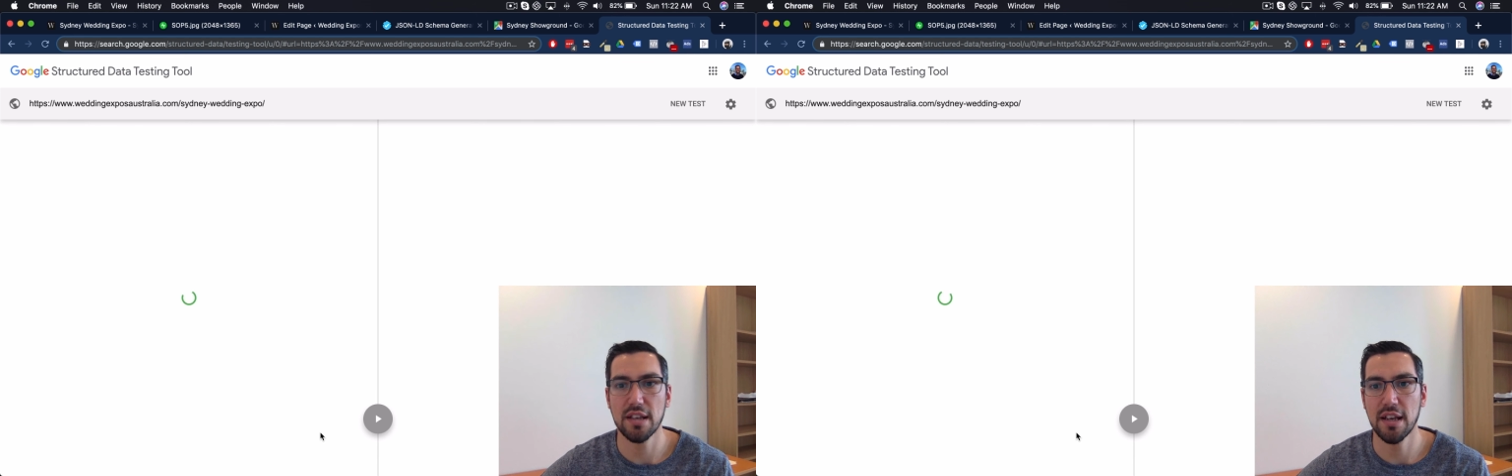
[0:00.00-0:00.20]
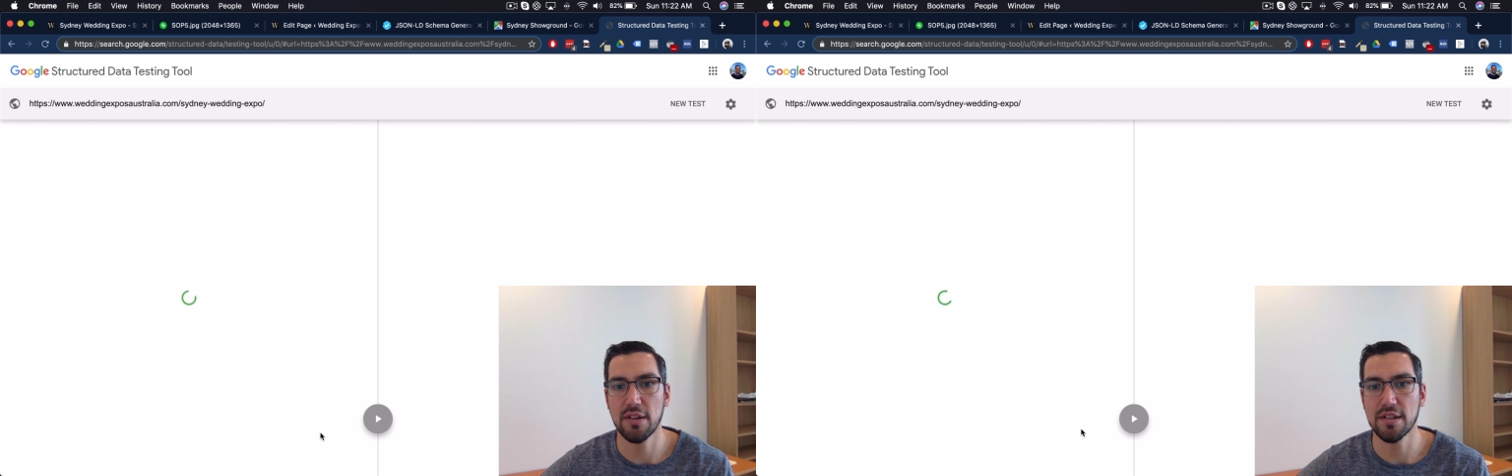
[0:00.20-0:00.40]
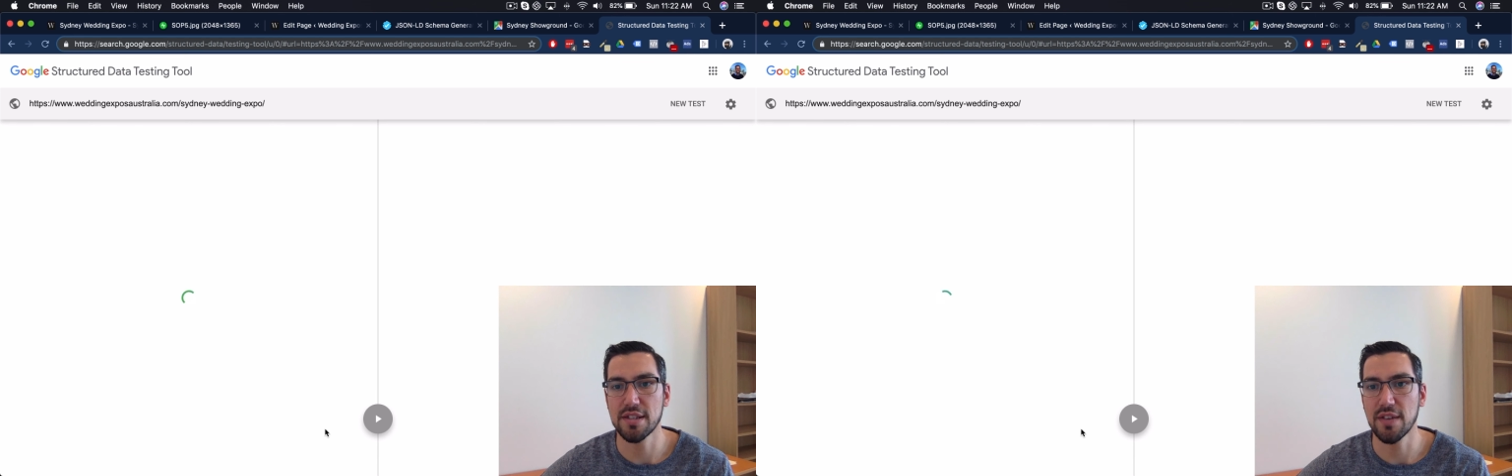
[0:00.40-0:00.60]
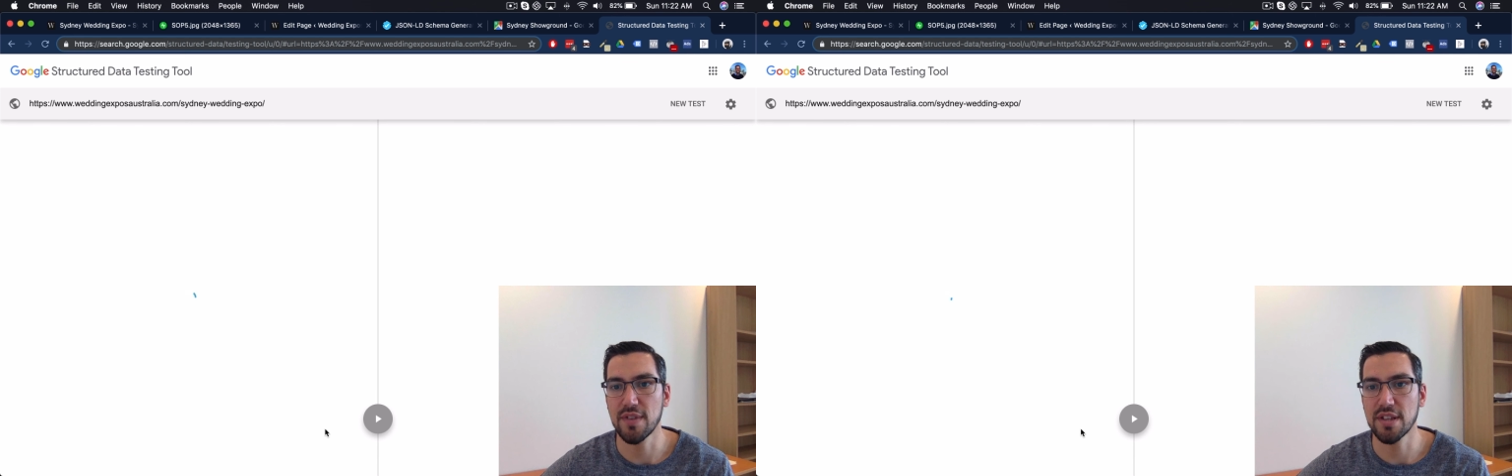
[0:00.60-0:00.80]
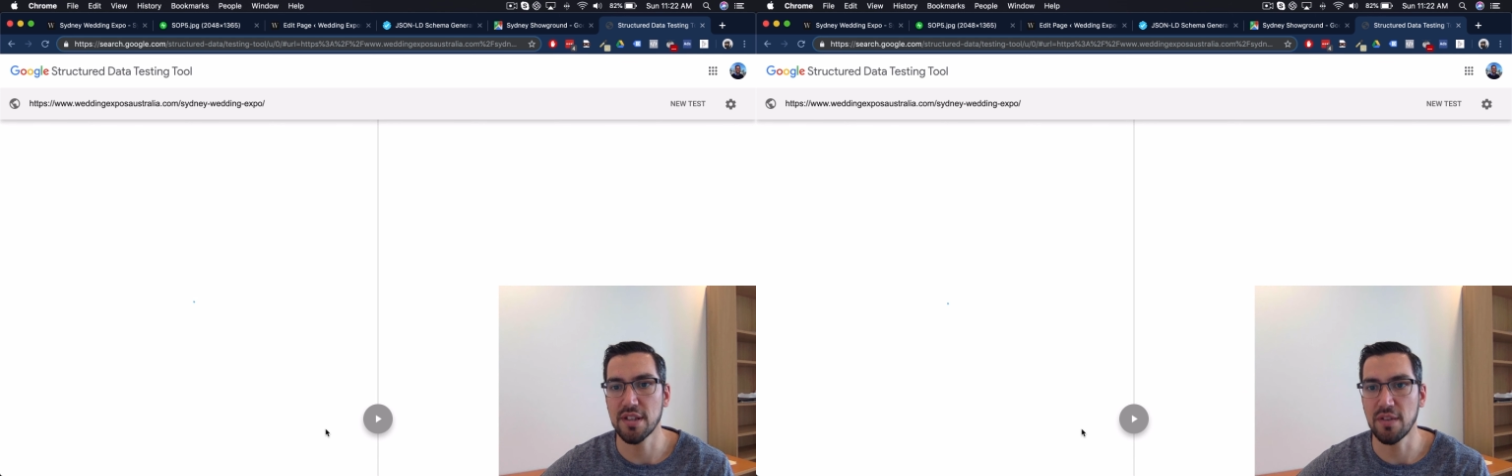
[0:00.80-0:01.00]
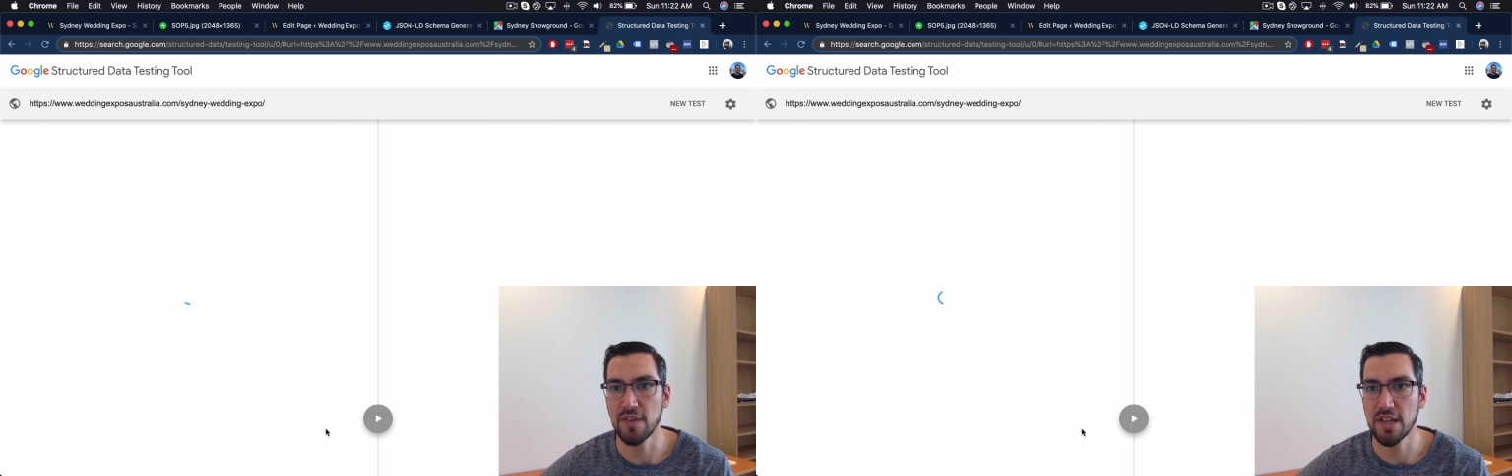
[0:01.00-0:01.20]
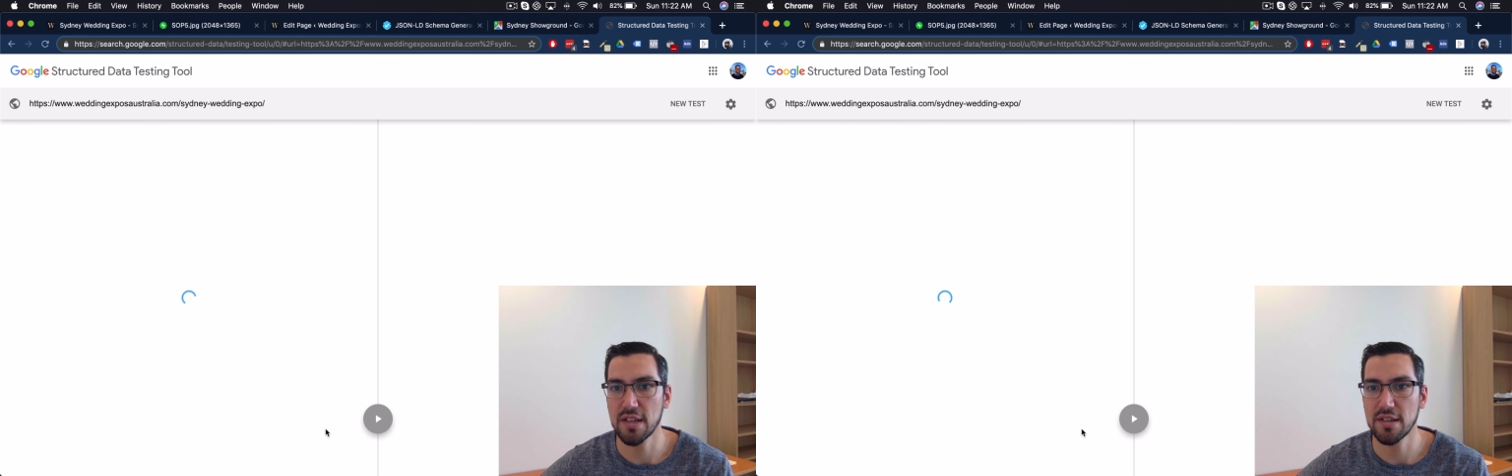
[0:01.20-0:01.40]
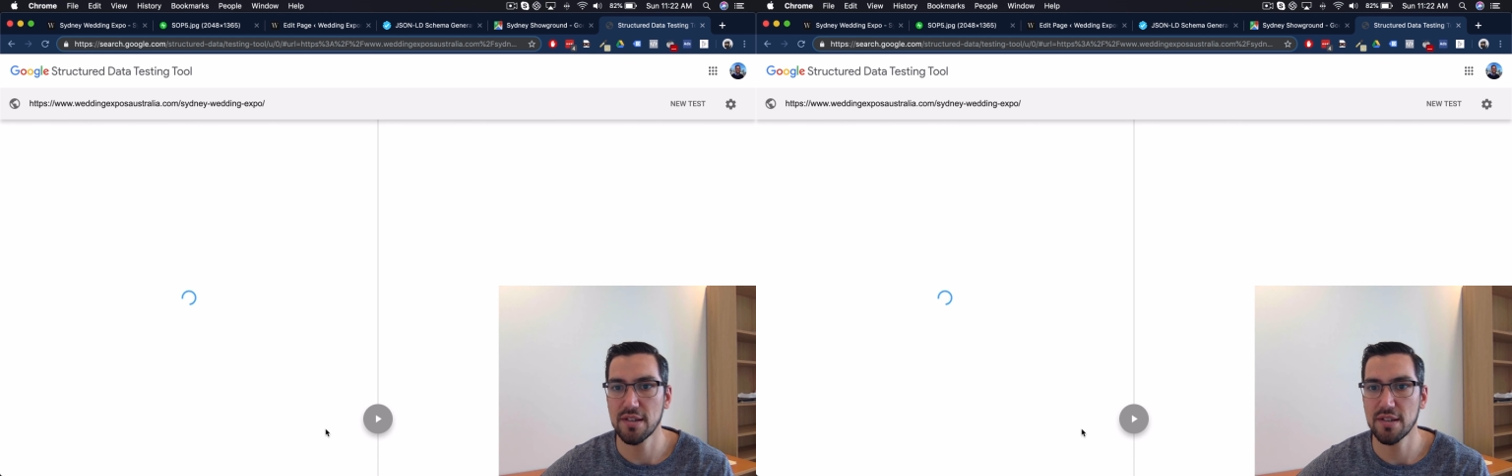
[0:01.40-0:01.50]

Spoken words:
Now let's see if there's an event.